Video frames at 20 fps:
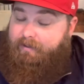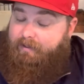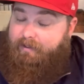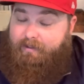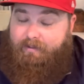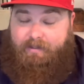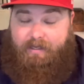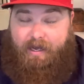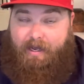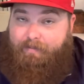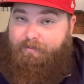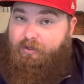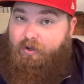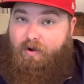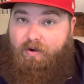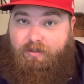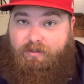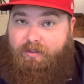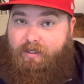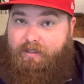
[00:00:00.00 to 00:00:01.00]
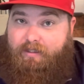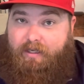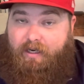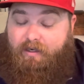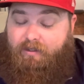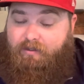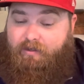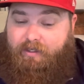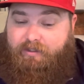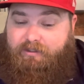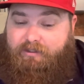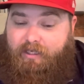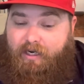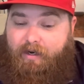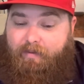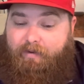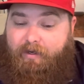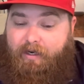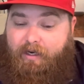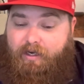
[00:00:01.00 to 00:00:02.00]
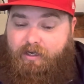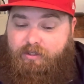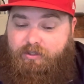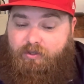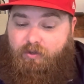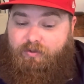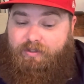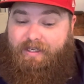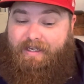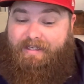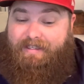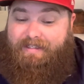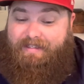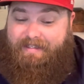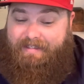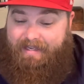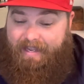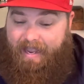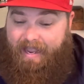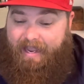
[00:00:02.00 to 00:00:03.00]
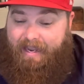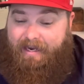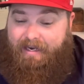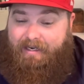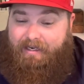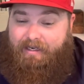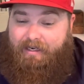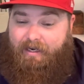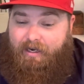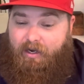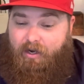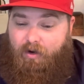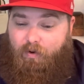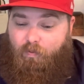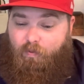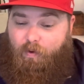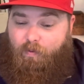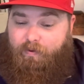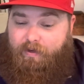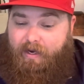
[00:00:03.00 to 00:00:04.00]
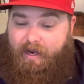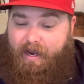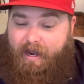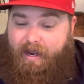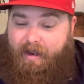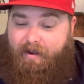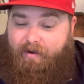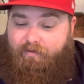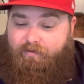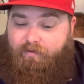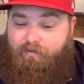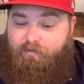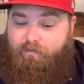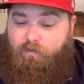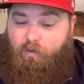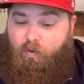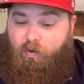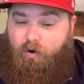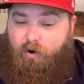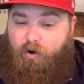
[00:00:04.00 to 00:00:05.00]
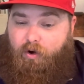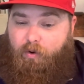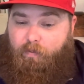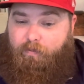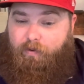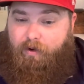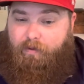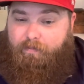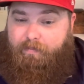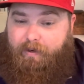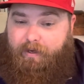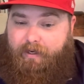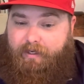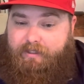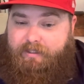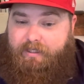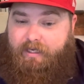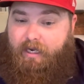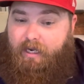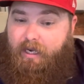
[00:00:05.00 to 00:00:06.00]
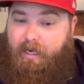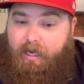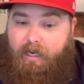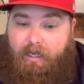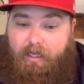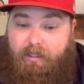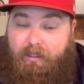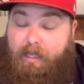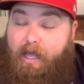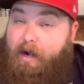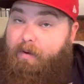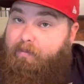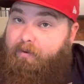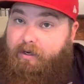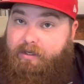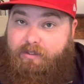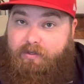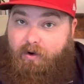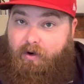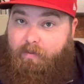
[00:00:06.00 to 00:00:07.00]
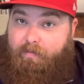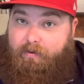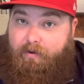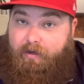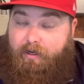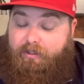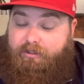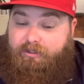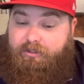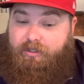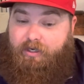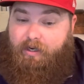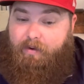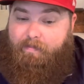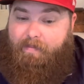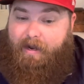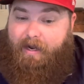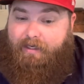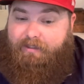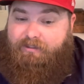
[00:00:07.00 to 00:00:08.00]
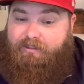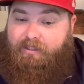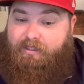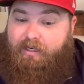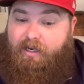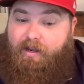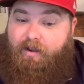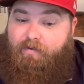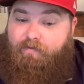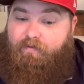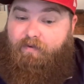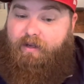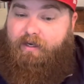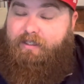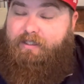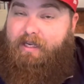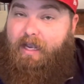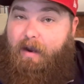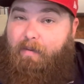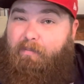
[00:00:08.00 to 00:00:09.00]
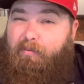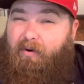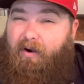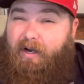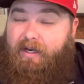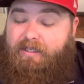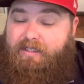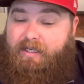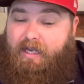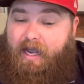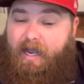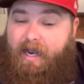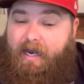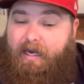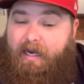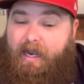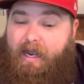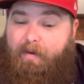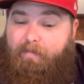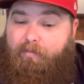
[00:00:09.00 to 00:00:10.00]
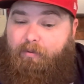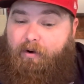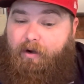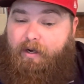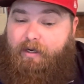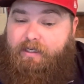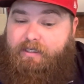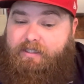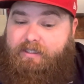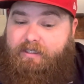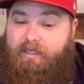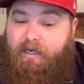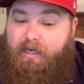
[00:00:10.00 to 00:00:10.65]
top dogs right there. Great job. So today, what we have for home run picks, a lot of Bryce Harper, as you can imagine. Vinny's got Bryce. I got Bryce.